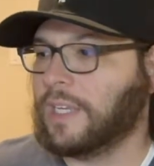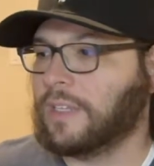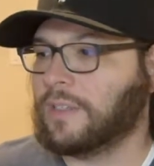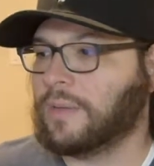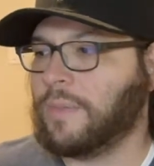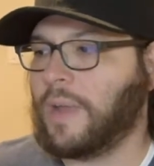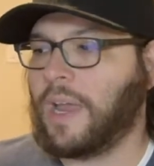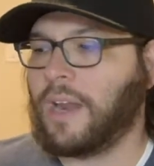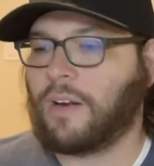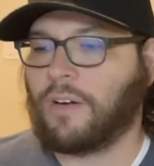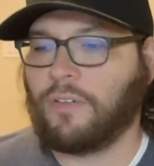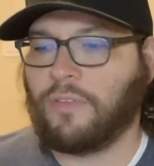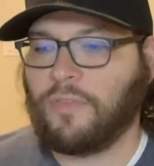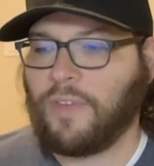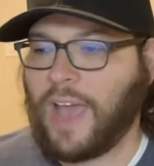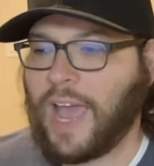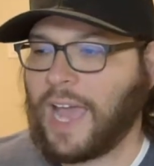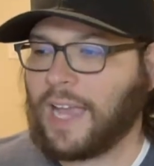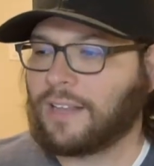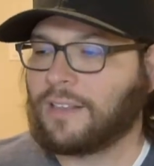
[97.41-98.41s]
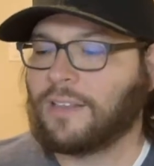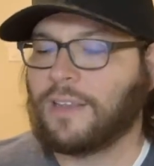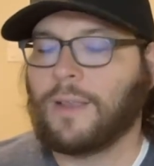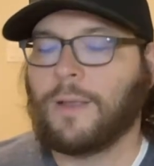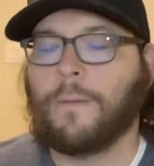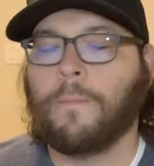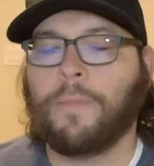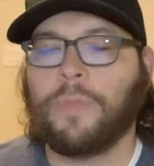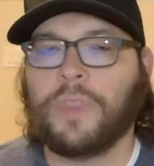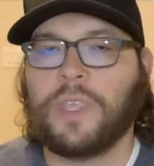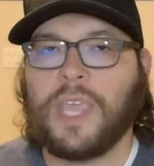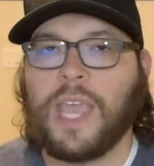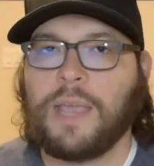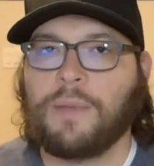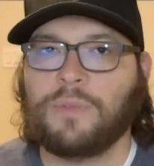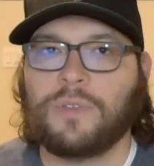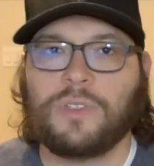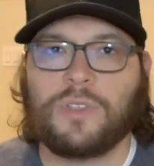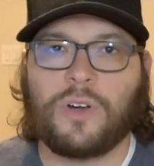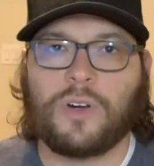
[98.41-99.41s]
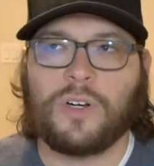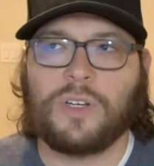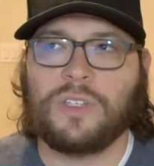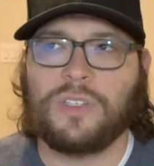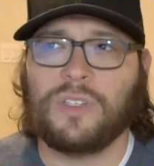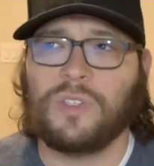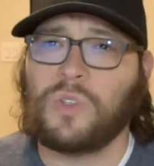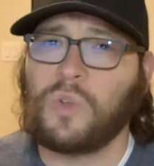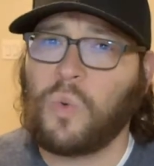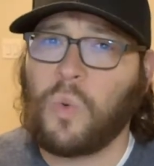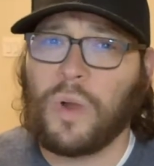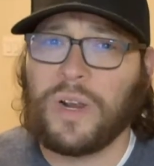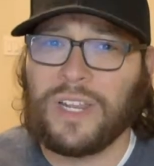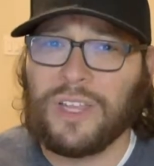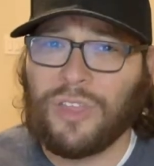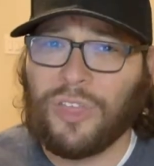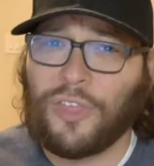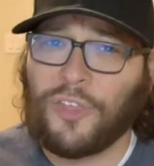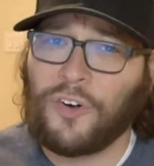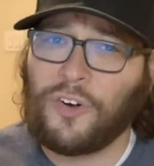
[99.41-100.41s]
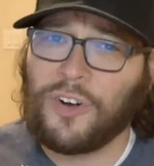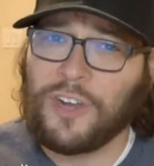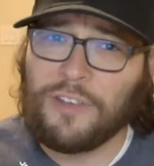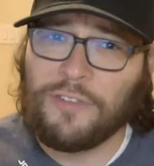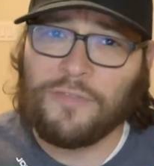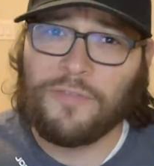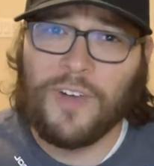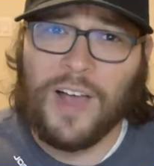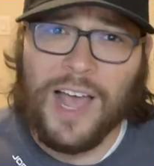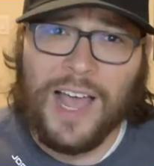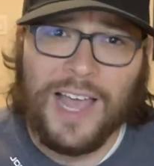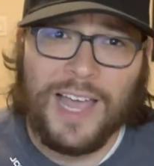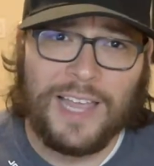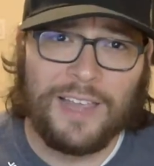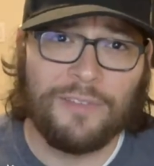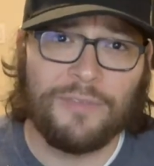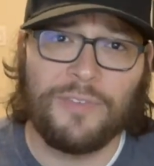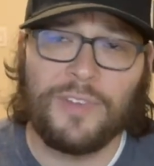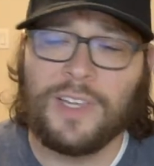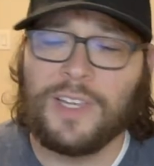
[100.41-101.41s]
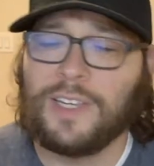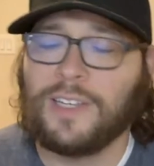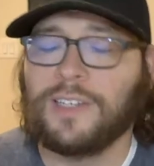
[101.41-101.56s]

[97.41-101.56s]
As a matter of fact, the game starts in 2035